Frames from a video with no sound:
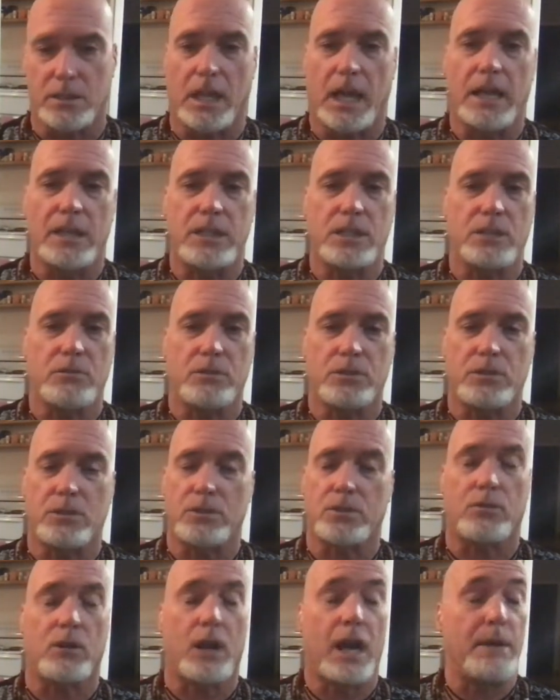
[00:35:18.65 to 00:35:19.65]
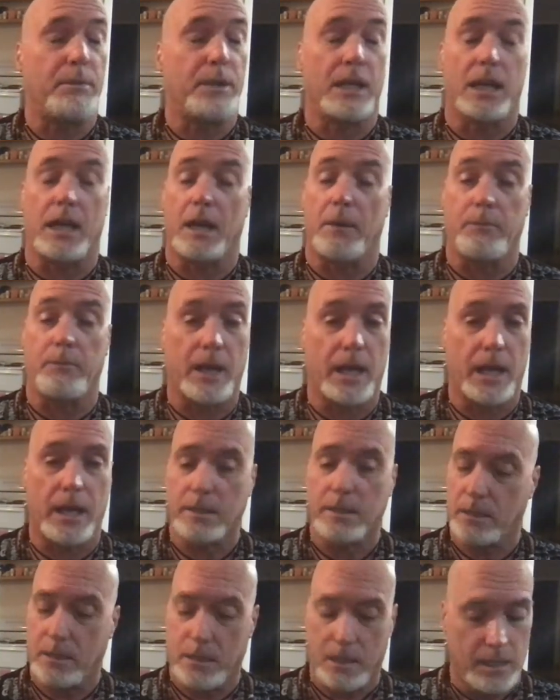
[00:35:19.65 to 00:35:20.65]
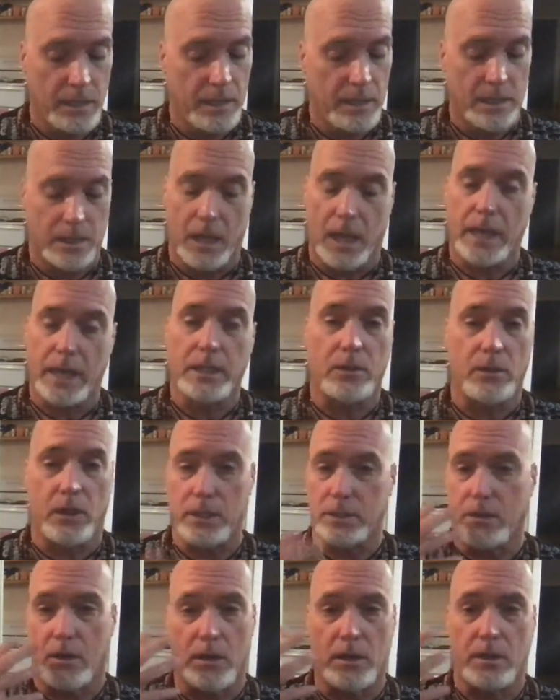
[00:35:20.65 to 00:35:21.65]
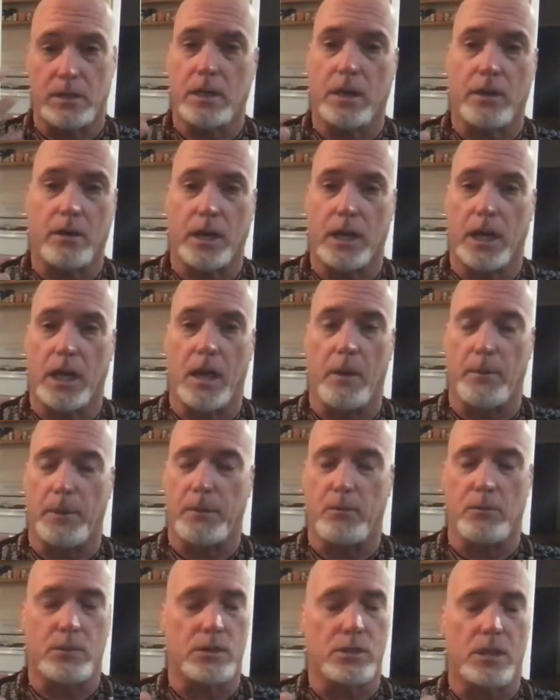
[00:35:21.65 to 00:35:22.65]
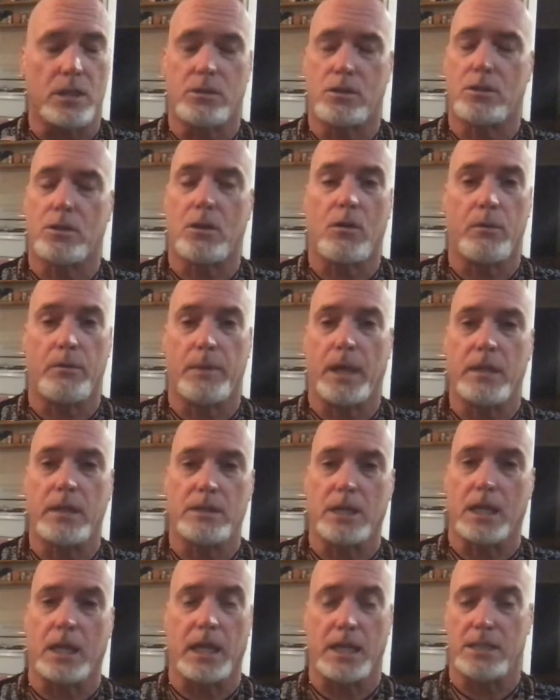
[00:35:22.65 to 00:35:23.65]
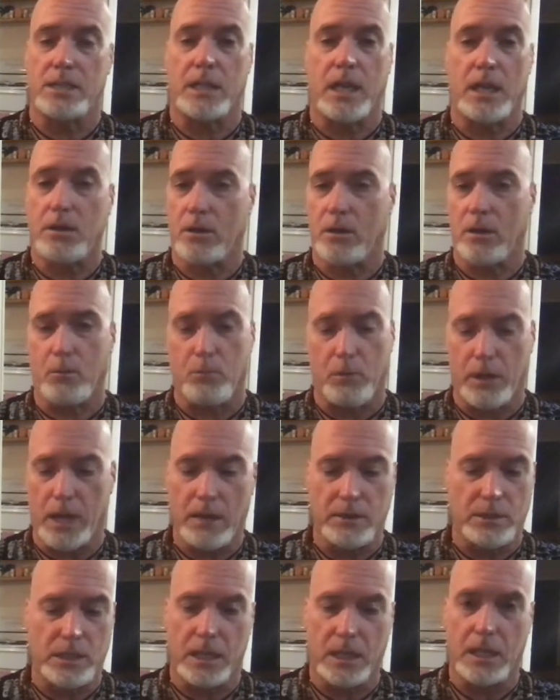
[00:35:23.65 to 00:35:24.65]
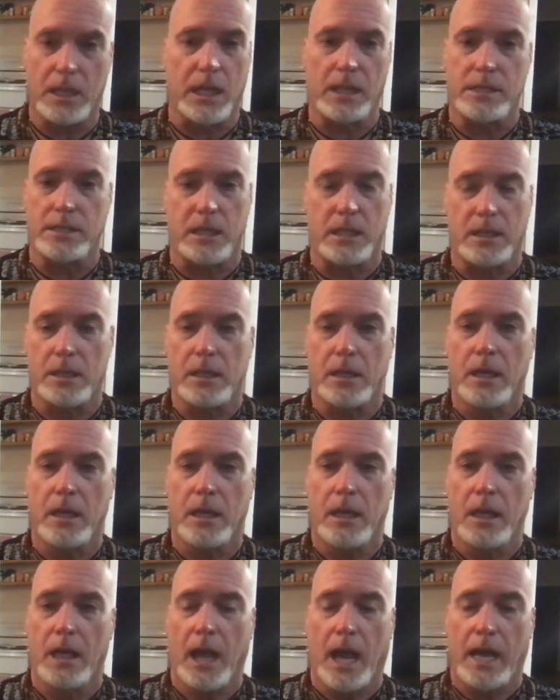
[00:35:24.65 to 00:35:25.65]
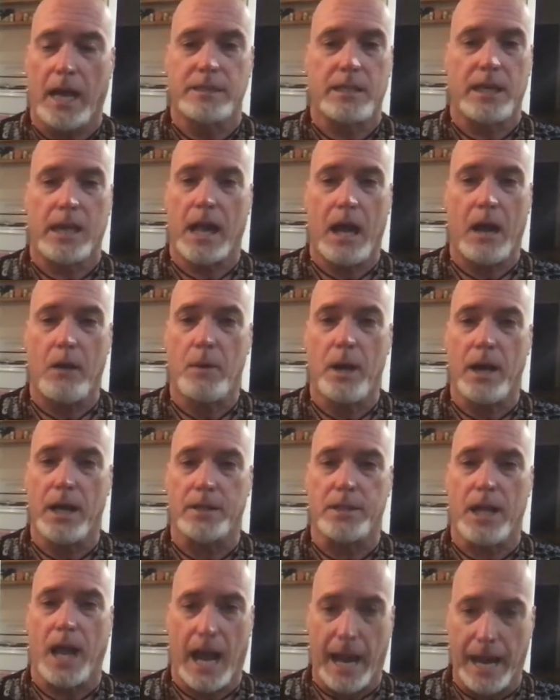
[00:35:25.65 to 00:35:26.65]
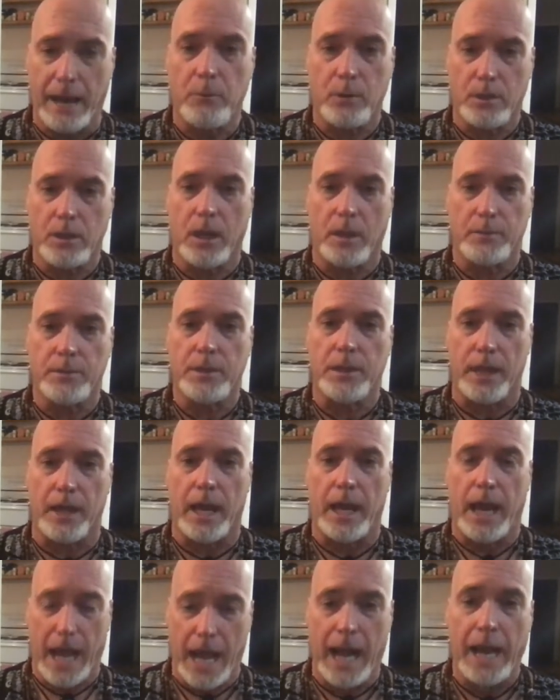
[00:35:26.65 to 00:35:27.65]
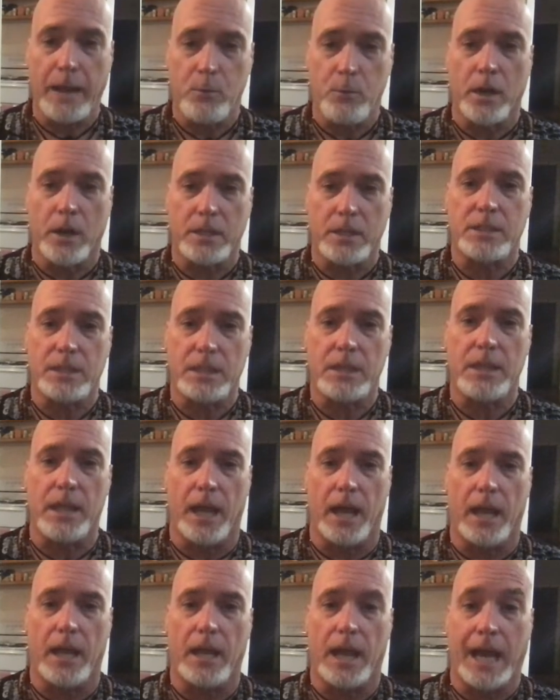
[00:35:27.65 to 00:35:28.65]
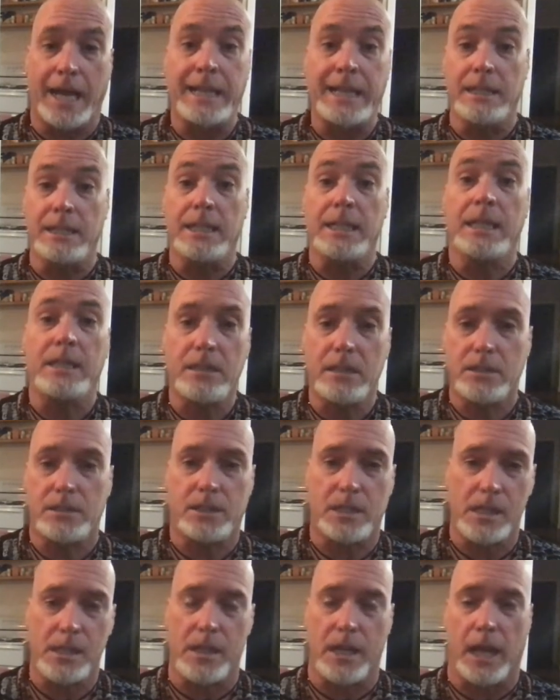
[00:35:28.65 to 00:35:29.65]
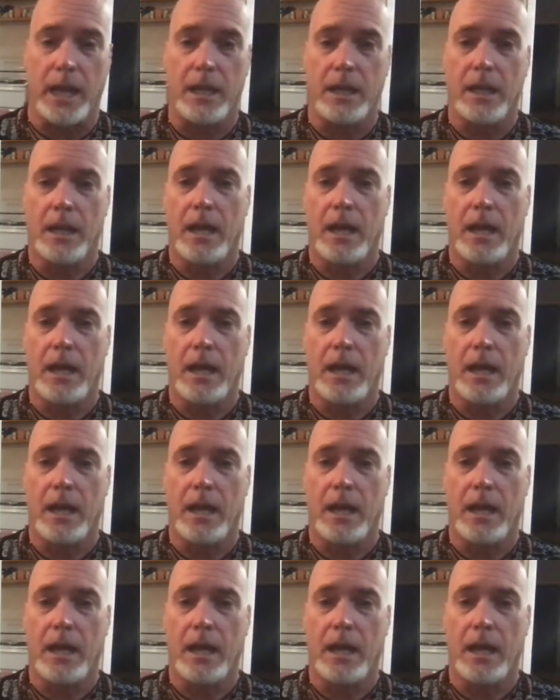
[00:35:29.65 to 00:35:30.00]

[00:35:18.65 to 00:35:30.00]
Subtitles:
And as she was describing it, I'm not lying to you, I started tearing up. It was so amazing. And I said to her, without kidding, I said, how much? I will come to that. I want to see that. I need to see that.